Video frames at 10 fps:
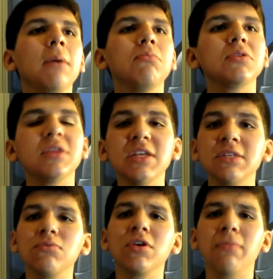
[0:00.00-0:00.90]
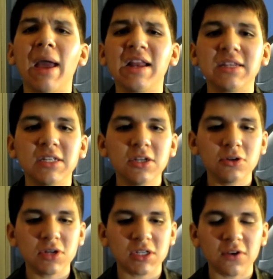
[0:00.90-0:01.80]
But this one, Man of
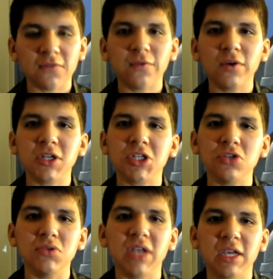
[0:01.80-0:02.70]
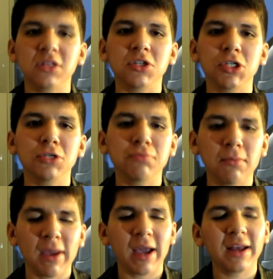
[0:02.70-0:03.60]
Steel, is a fresh new take at the
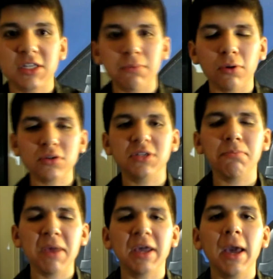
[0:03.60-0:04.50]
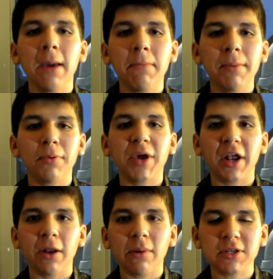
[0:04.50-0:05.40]
Superman. It's supposed to make people
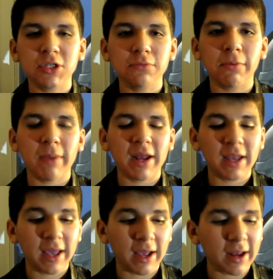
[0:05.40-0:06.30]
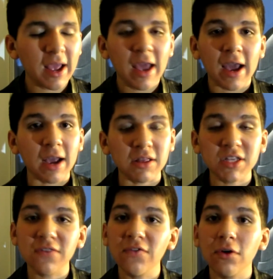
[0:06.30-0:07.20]
care about Superman again. And
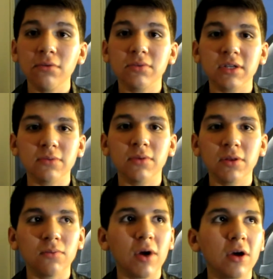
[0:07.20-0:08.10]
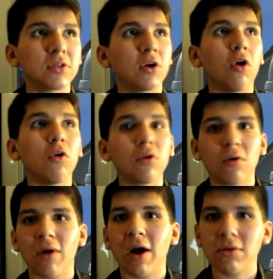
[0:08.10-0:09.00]
this film does it really well. The whole
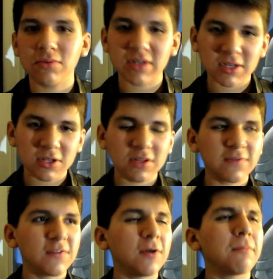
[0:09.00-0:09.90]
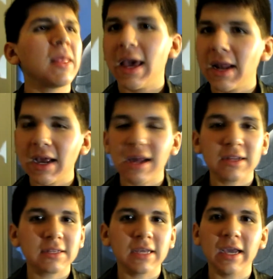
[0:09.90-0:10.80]
crowd was into this film. And I gotta
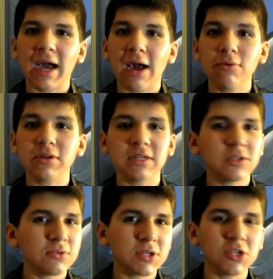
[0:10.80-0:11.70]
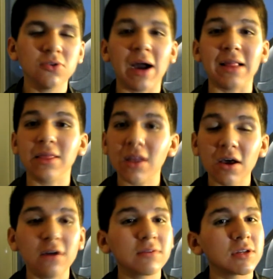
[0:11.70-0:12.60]
say, I was into it too. I loved